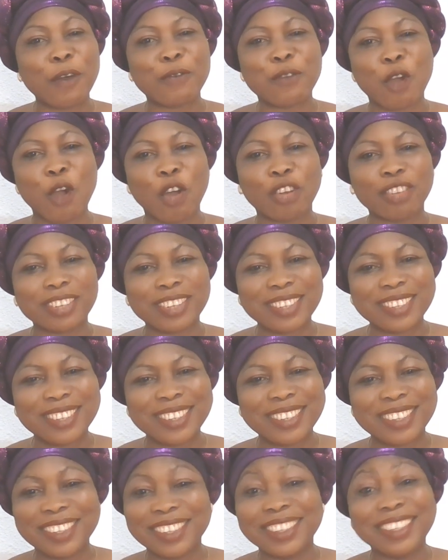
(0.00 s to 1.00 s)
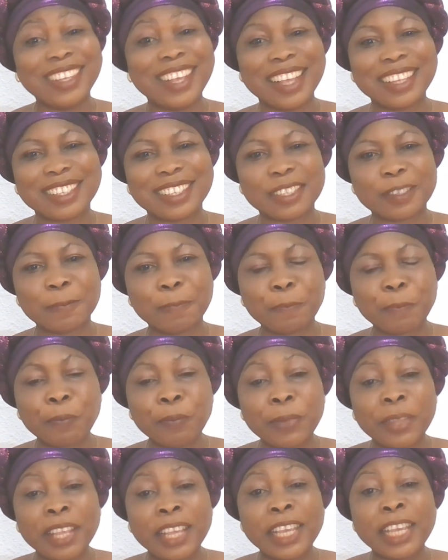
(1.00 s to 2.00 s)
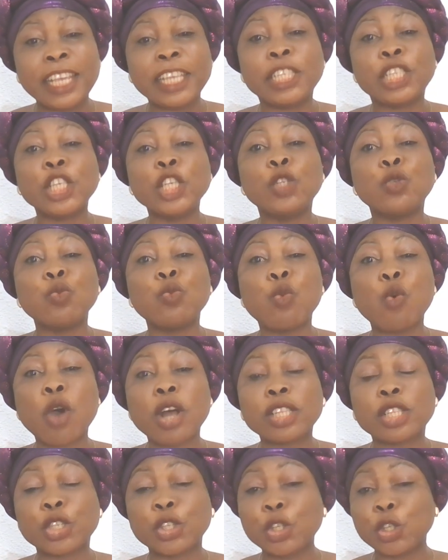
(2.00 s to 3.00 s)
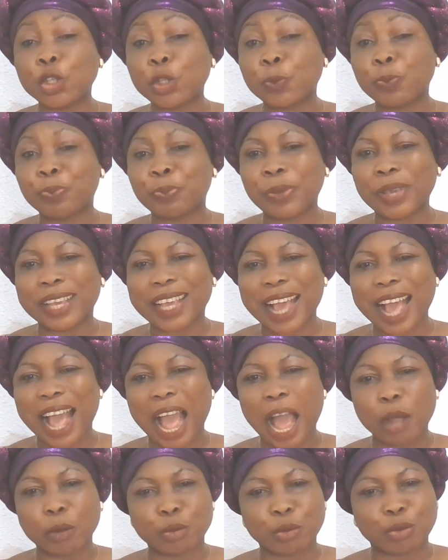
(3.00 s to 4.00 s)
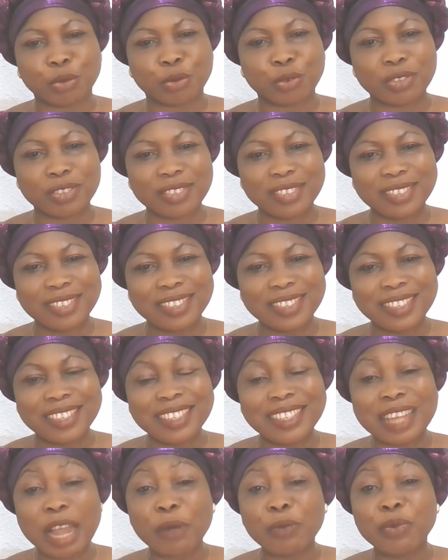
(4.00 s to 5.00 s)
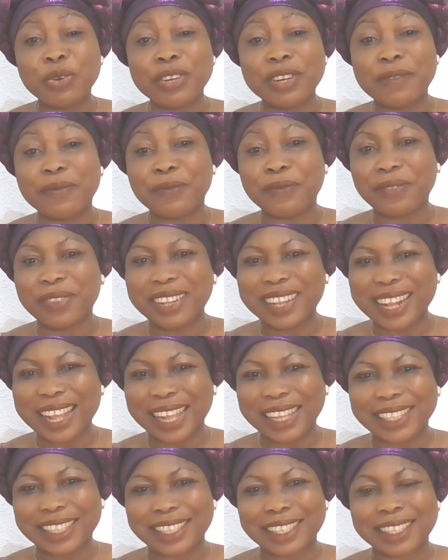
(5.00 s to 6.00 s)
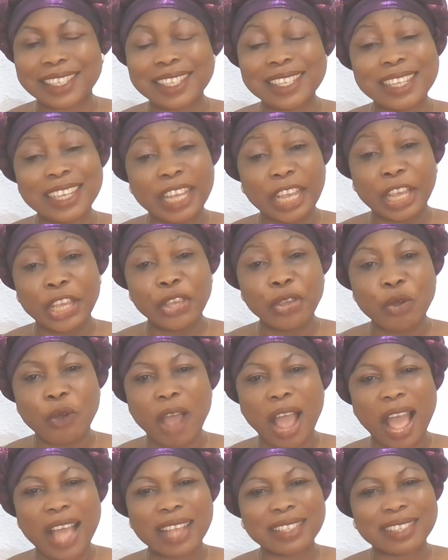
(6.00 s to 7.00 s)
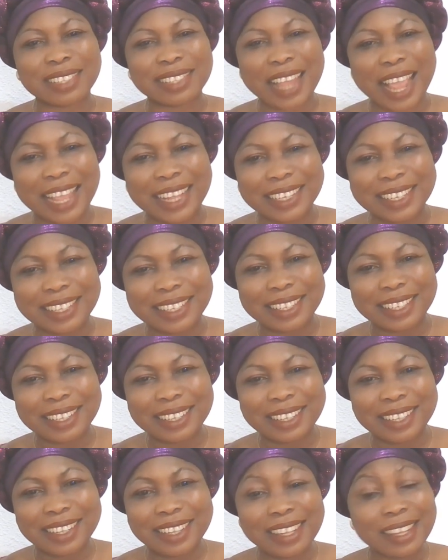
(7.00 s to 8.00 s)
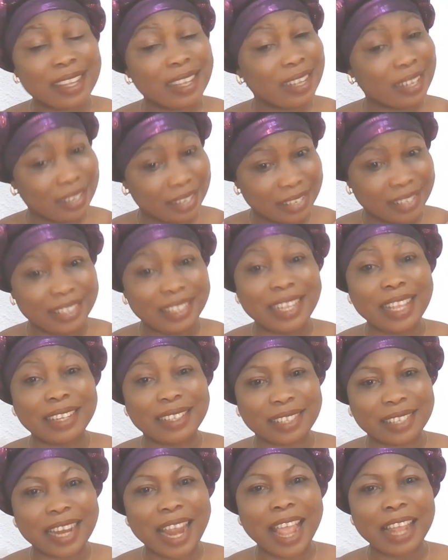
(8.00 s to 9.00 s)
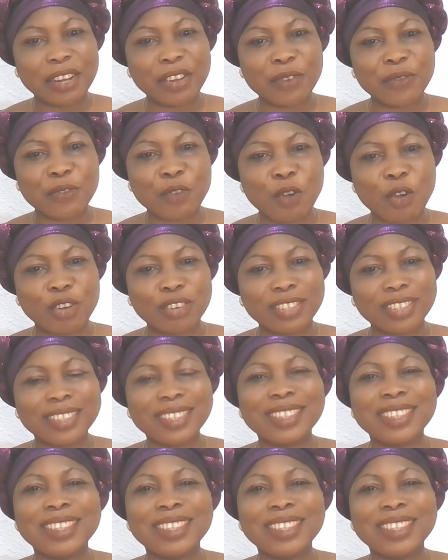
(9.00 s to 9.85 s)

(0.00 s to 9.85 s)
of God. Yes, it is what you speak out that will reflect in your outside. Yes, child of God,